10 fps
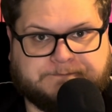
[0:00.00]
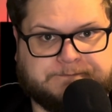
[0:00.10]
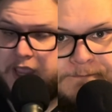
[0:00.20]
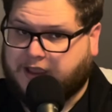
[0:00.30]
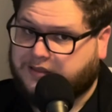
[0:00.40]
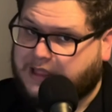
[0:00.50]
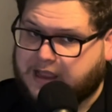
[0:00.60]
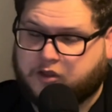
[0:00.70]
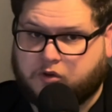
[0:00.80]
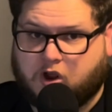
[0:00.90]
Okay, a
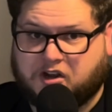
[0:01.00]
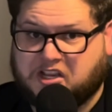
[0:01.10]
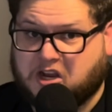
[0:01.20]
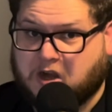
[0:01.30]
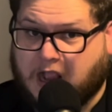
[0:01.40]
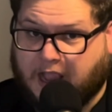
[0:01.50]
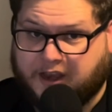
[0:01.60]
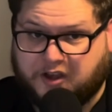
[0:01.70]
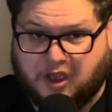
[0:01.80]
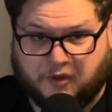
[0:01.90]
lot going on here.
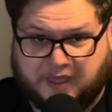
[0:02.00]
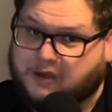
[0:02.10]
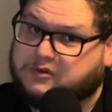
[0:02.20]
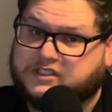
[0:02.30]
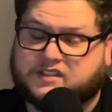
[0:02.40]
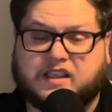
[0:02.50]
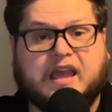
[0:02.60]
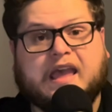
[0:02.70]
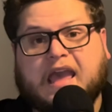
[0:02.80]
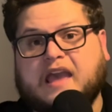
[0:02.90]
I know, that was
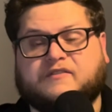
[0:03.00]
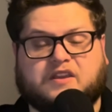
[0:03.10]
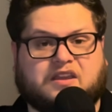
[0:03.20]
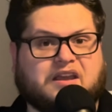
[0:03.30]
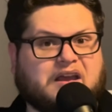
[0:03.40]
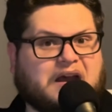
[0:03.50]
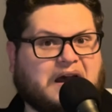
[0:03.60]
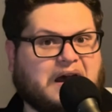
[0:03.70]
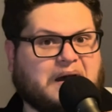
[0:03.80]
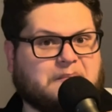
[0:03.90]
heavy.
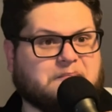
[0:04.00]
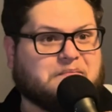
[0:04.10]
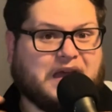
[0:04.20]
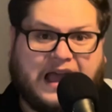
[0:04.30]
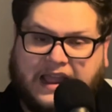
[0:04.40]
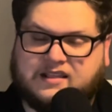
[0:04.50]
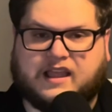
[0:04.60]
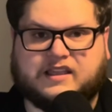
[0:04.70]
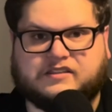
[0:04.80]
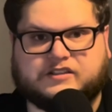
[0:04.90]
I
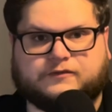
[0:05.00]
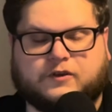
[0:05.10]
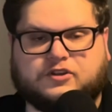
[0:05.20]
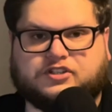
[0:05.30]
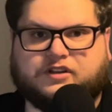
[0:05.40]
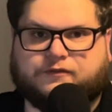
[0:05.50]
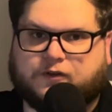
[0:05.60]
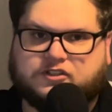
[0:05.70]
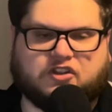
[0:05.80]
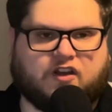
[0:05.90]
like this version,
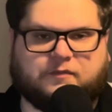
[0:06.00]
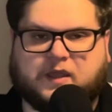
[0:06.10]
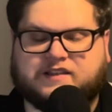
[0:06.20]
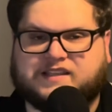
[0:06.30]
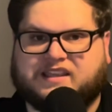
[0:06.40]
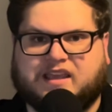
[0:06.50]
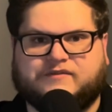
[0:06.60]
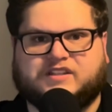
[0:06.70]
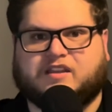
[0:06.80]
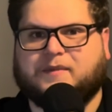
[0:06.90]
first off, because it
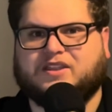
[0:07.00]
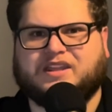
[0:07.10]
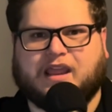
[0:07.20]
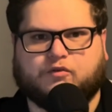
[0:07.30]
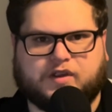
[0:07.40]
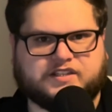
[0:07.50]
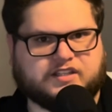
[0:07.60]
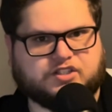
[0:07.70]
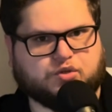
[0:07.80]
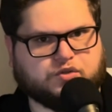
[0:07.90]
gives the chameleon a
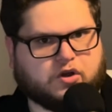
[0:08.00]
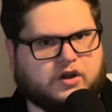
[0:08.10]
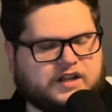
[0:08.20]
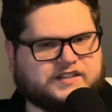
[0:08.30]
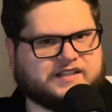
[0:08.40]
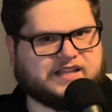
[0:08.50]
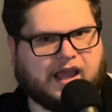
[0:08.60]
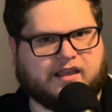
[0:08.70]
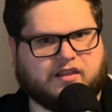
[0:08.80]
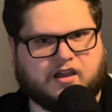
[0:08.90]
reason to turn into
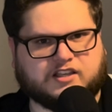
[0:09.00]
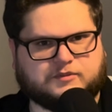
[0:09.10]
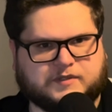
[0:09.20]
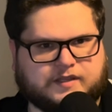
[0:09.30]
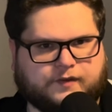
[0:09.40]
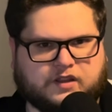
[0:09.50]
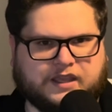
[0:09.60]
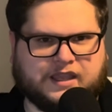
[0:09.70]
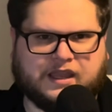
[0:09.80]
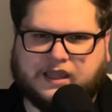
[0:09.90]
Tai Lung
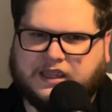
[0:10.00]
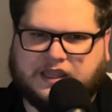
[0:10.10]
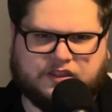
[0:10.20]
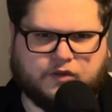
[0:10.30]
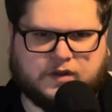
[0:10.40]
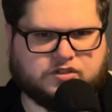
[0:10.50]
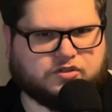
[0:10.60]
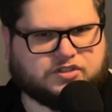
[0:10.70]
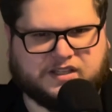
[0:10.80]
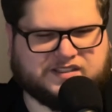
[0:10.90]
specifically. In the
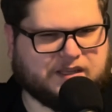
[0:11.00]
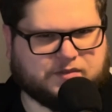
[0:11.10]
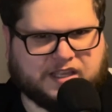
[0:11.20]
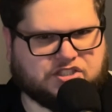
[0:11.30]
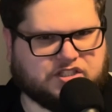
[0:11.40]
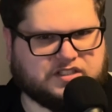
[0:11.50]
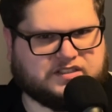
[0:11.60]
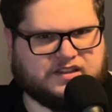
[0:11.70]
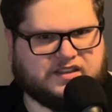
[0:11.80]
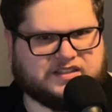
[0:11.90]
original, it seems like she
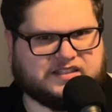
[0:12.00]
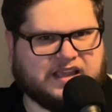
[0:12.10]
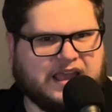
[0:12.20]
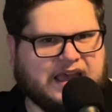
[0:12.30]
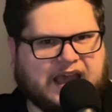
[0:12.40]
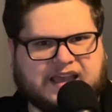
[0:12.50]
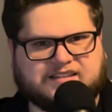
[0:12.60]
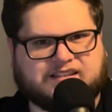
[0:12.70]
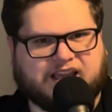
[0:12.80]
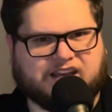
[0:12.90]
just did this
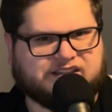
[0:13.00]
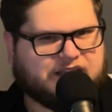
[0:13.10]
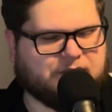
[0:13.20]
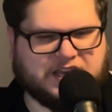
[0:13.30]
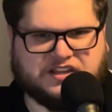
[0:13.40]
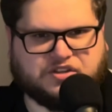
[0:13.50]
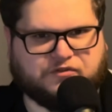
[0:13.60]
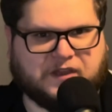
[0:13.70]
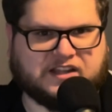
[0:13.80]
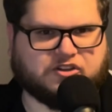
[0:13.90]
as an
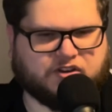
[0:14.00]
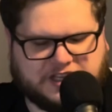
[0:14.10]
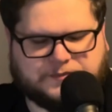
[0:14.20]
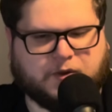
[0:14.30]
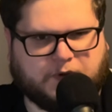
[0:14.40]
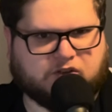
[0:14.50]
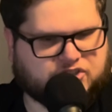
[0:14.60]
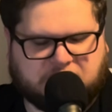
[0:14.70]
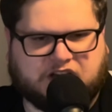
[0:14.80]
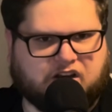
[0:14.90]
intimidation factor, and let's be real,
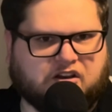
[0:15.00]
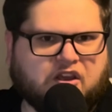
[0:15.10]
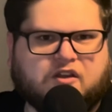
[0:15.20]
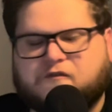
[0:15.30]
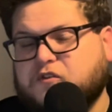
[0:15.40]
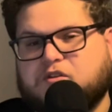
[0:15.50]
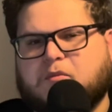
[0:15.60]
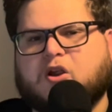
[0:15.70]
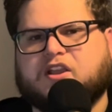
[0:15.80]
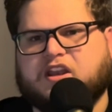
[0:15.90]
she did it for the
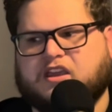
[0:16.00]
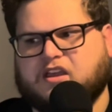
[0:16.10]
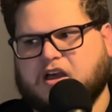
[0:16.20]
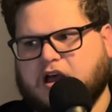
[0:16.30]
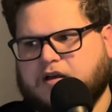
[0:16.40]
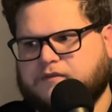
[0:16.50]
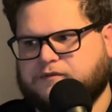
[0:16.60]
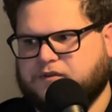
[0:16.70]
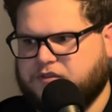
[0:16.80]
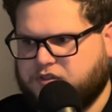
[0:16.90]
marketing
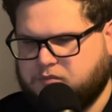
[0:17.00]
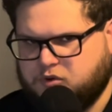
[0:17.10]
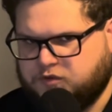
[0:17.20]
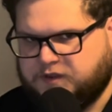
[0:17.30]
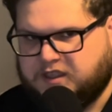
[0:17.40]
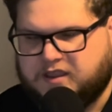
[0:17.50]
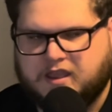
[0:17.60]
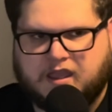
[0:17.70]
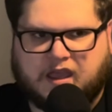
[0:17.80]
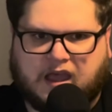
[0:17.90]
of the movie.
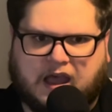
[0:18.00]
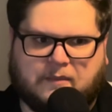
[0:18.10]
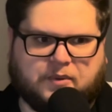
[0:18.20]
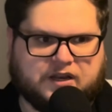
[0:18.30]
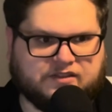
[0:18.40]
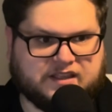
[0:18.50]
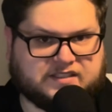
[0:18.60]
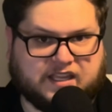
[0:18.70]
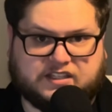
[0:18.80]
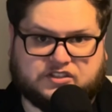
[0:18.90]
But in
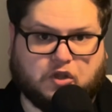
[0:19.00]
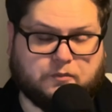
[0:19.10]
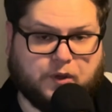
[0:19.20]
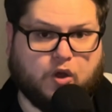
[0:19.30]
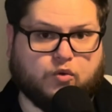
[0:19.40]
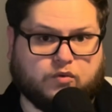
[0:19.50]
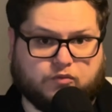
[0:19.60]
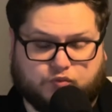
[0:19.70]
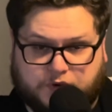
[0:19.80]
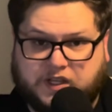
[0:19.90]
this, it's so Po
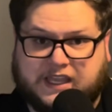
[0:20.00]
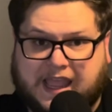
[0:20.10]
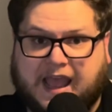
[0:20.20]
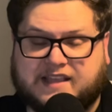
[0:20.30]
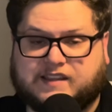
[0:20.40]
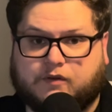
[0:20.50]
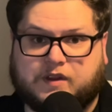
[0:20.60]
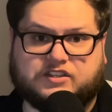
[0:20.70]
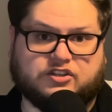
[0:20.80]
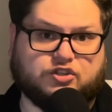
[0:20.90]
really has a
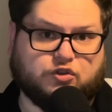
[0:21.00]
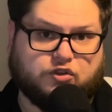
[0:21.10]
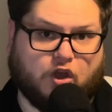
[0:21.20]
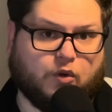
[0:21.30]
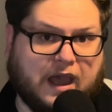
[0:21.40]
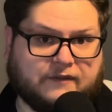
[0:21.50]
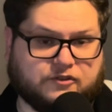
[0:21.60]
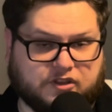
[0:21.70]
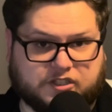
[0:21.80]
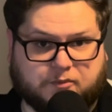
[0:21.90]
reason to go
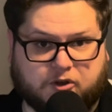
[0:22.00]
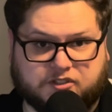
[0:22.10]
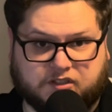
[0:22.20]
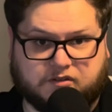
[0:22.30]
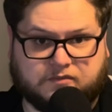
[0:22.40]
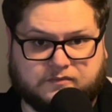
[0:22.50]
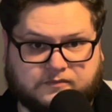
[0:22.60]
after this person.